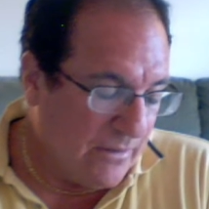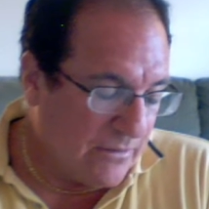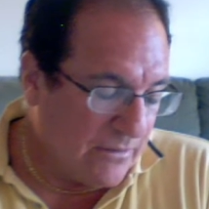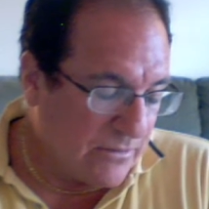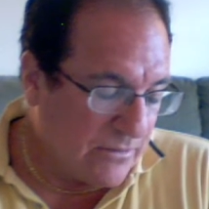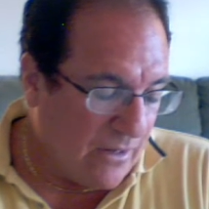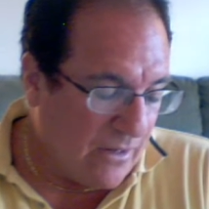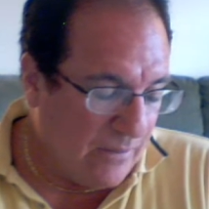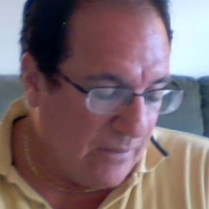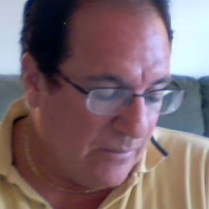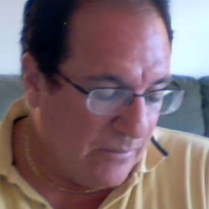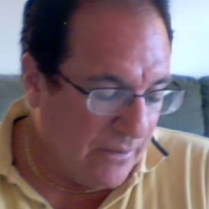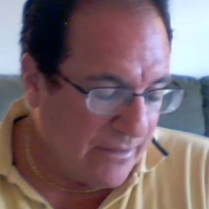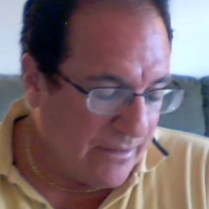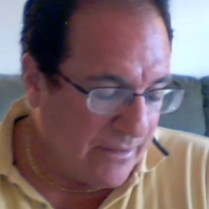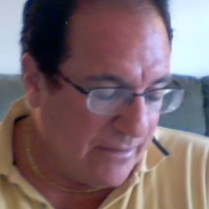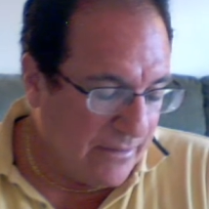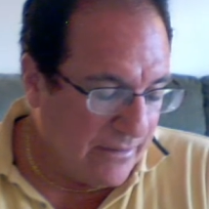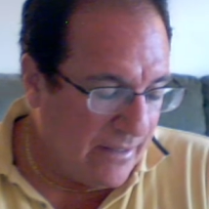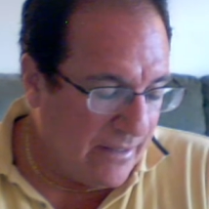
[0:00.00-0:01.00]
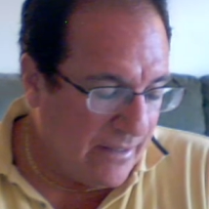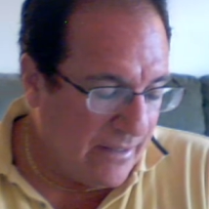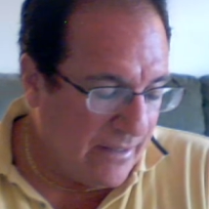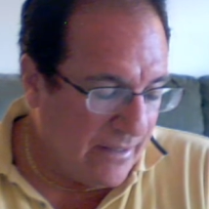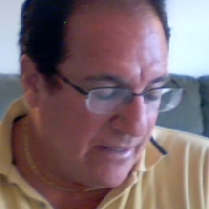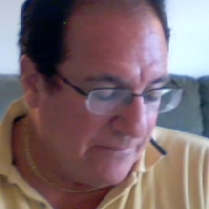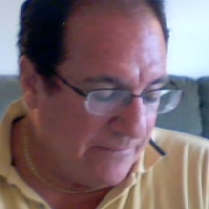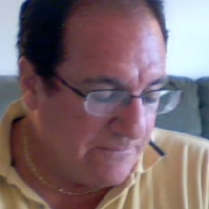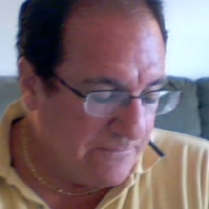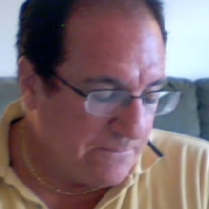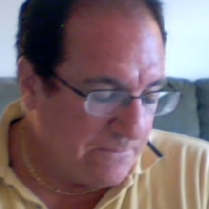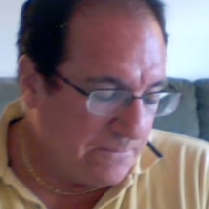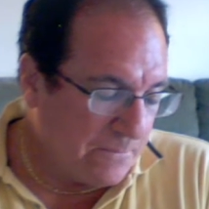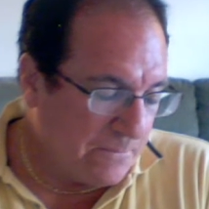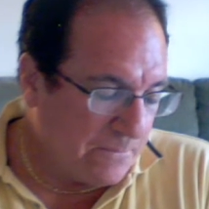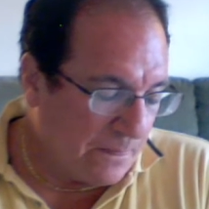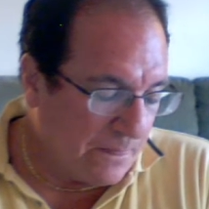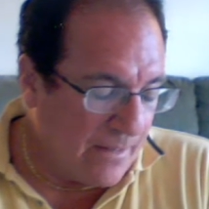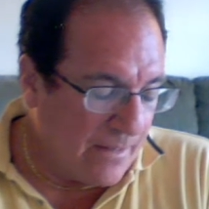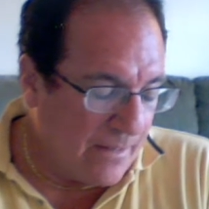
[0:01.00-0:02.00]
So I'm looking at
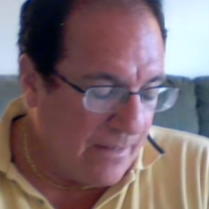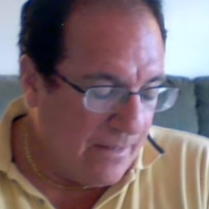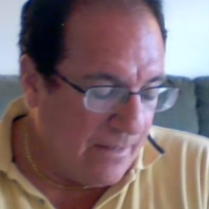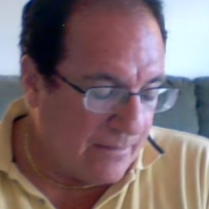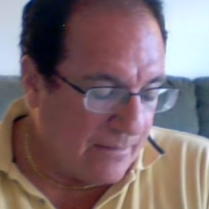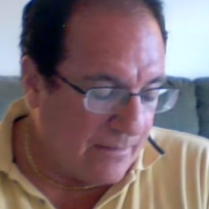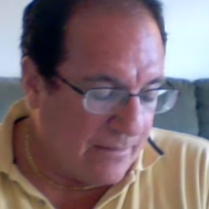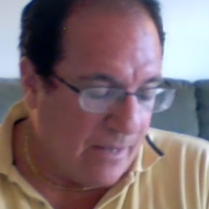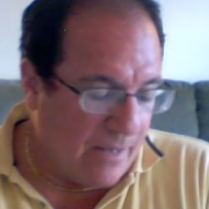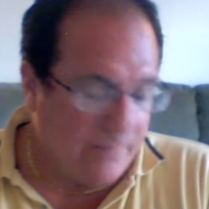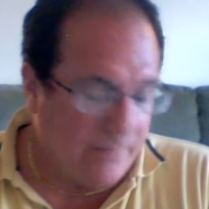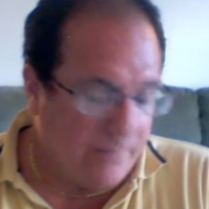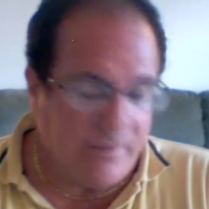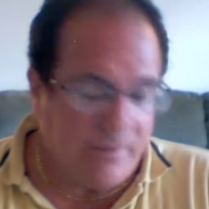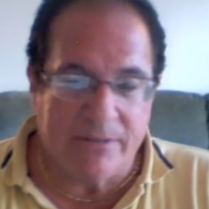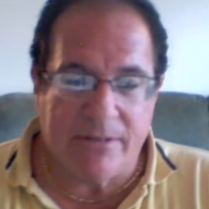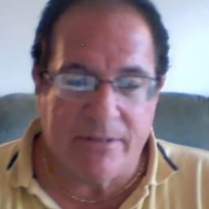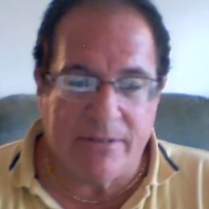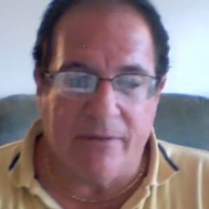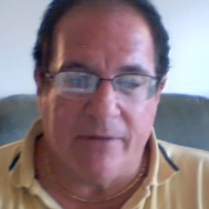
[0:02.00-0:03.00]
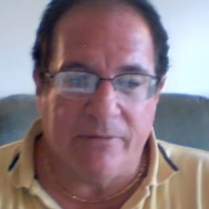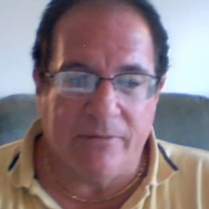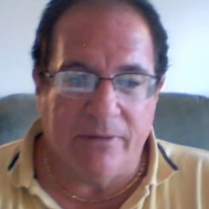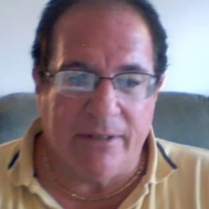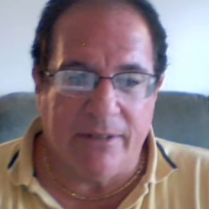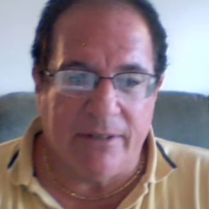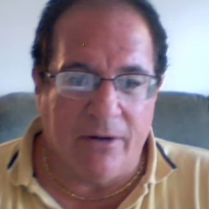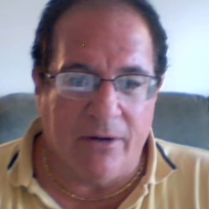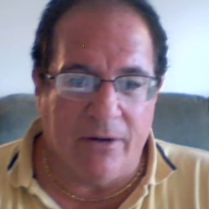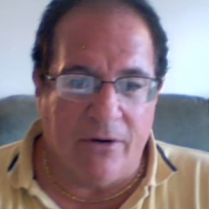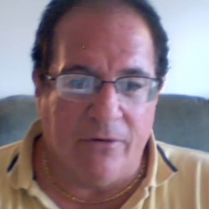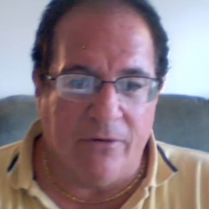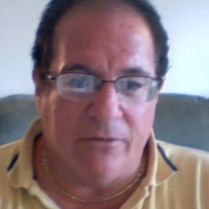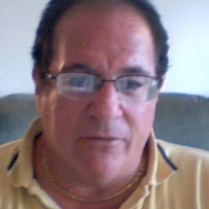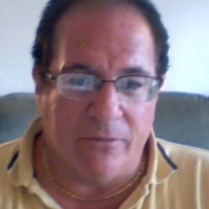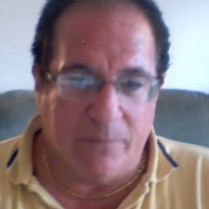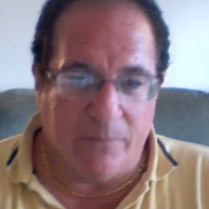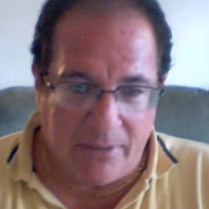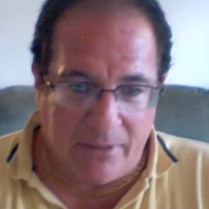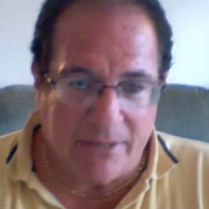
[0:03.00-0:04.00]
at them is definitely an over,
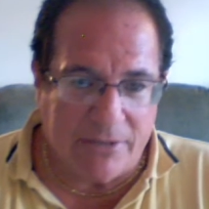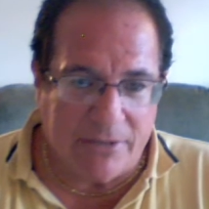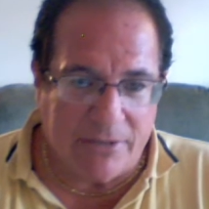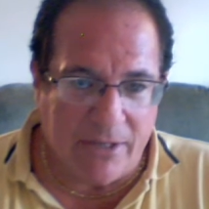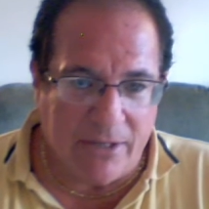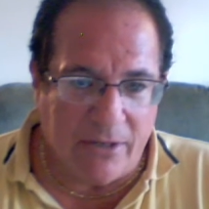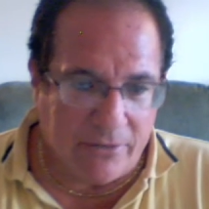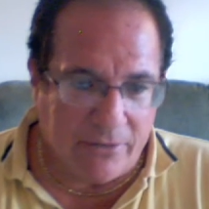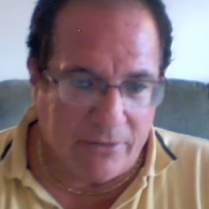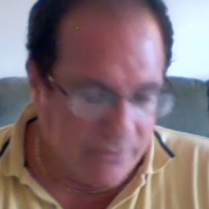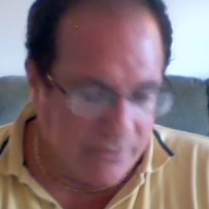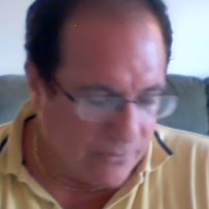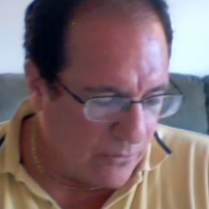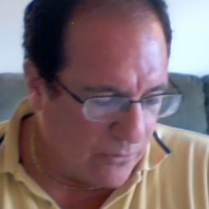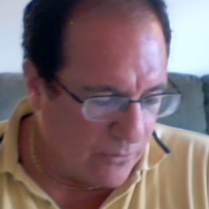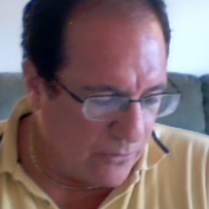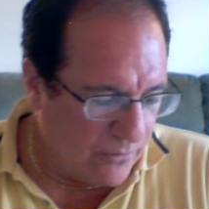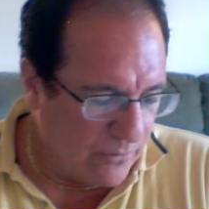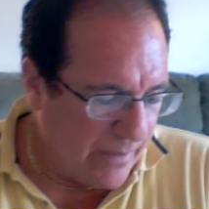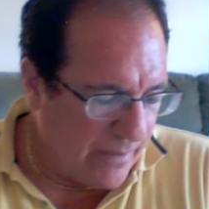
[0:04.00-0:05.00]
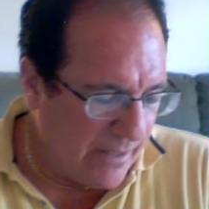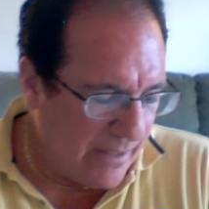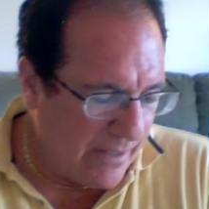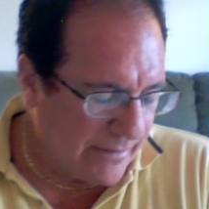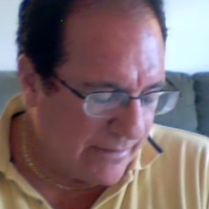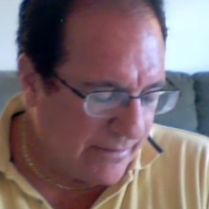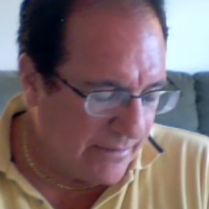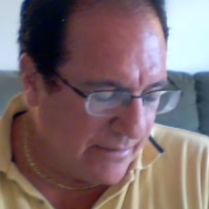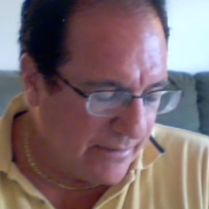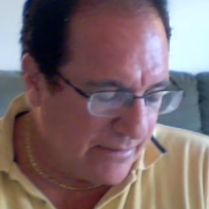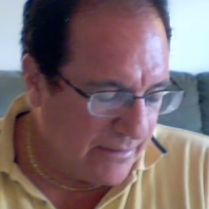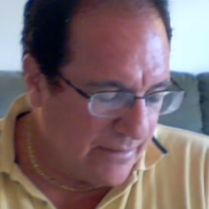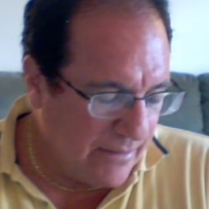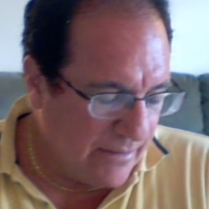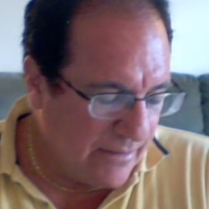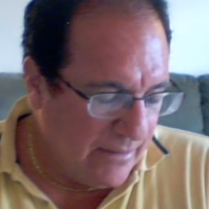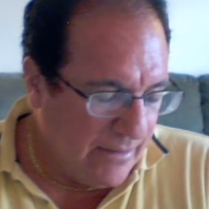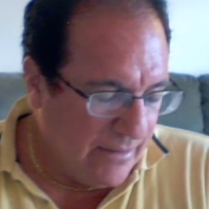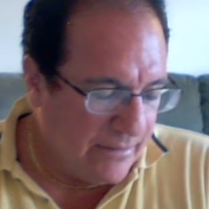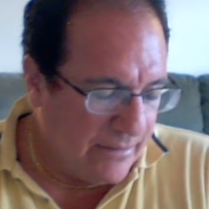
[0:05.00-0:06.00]
but let's see how good their quarterback is.
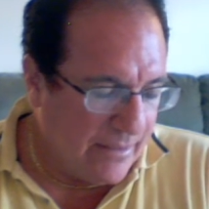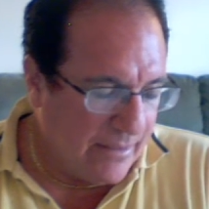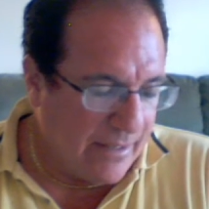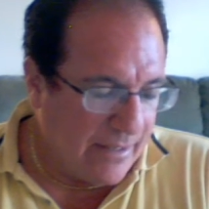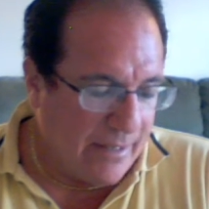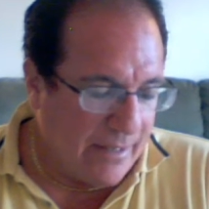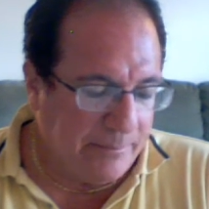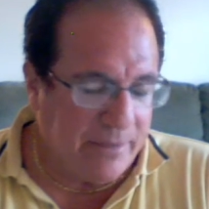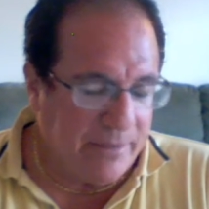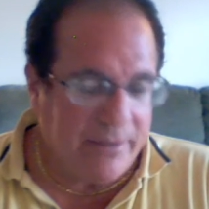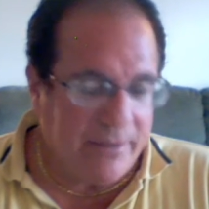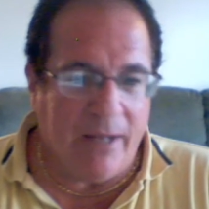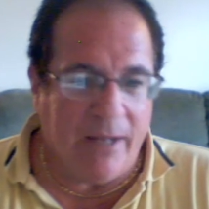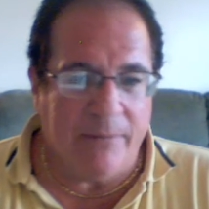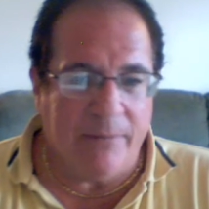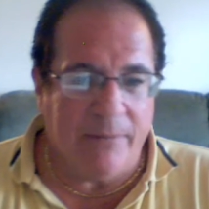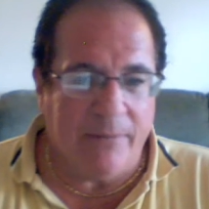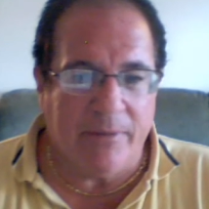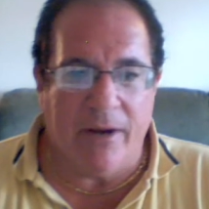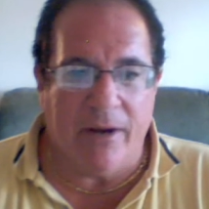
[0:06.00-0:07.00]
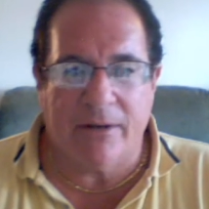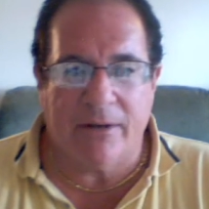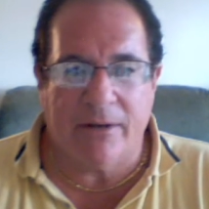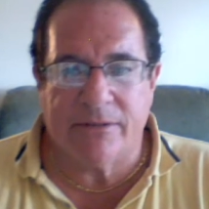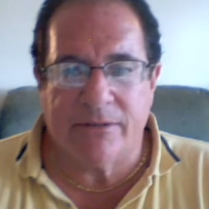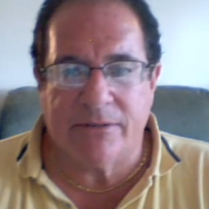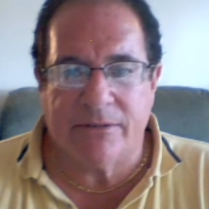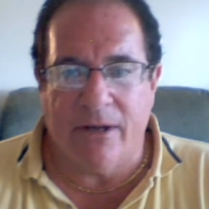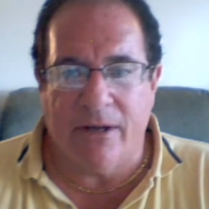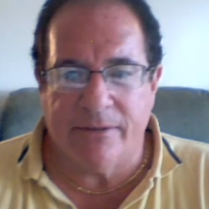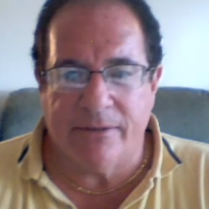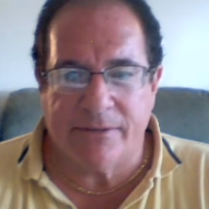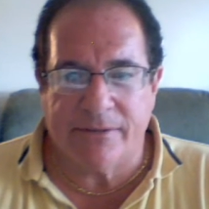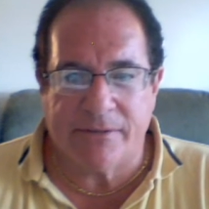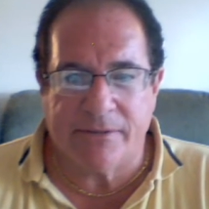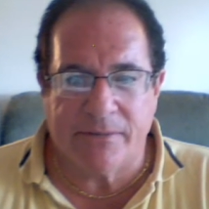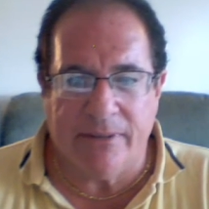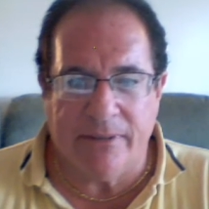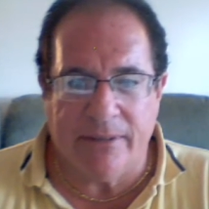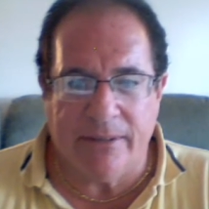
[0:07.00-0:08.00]
They got a big game with Arkansas
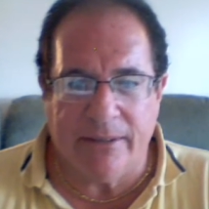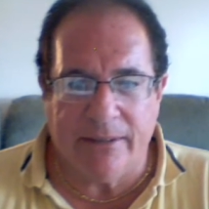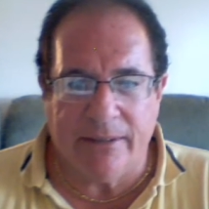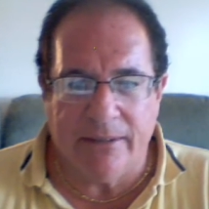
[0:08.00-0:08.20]
this week.